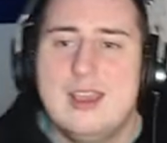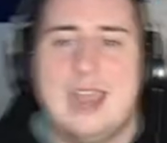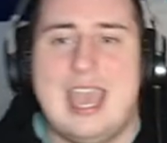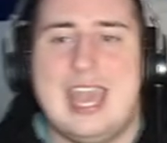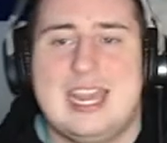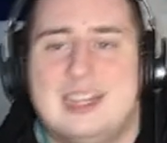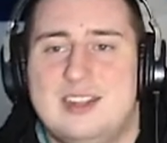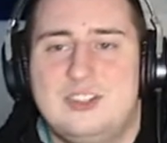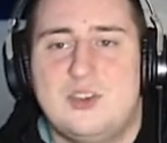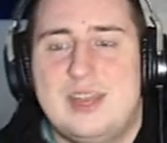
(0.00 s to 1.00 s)
and
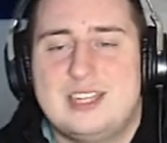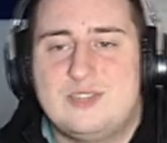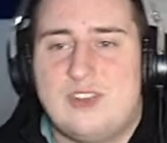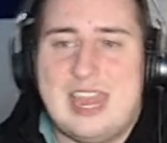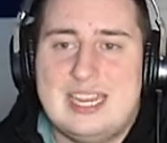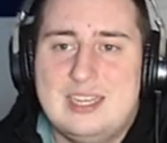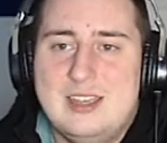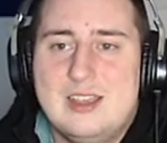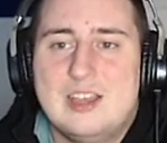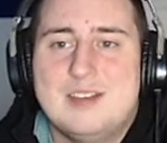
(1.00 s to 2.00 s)
Joy is friend,
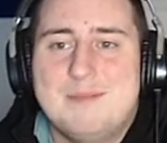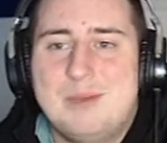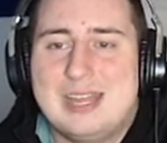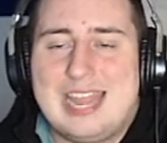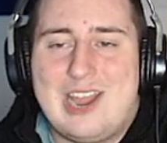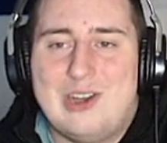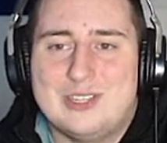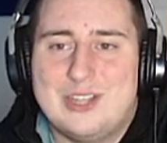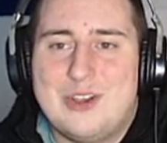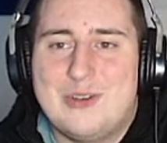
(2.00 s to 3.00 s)
but like
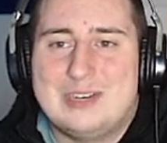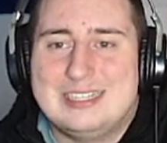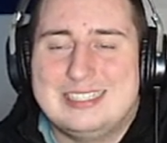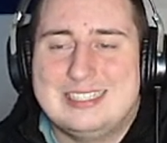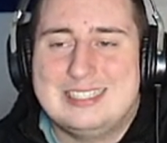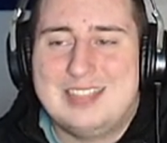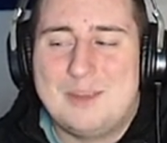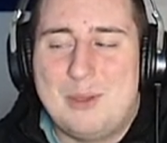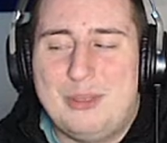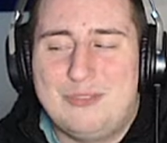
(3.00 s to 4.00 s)
also they're
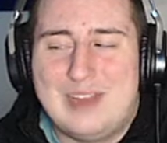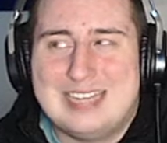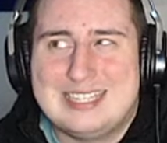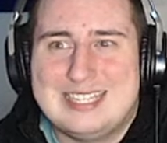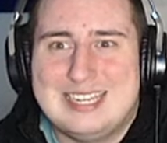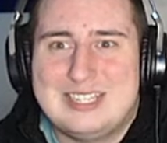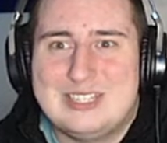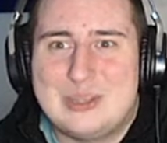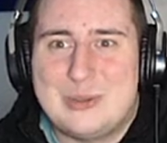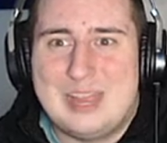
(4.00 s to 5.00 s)
both friends,
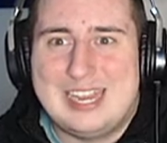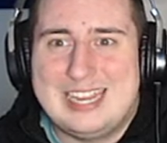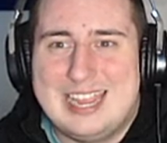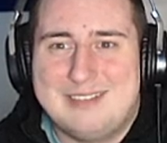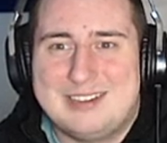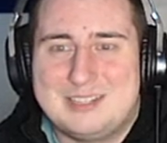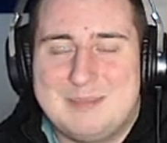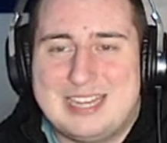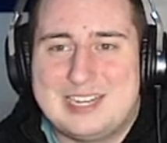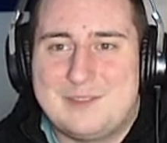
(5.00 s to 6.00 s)
so like it just
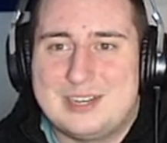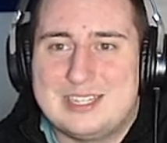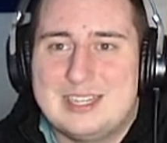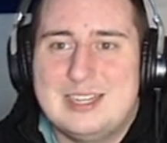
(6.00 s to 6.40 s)
make a difference.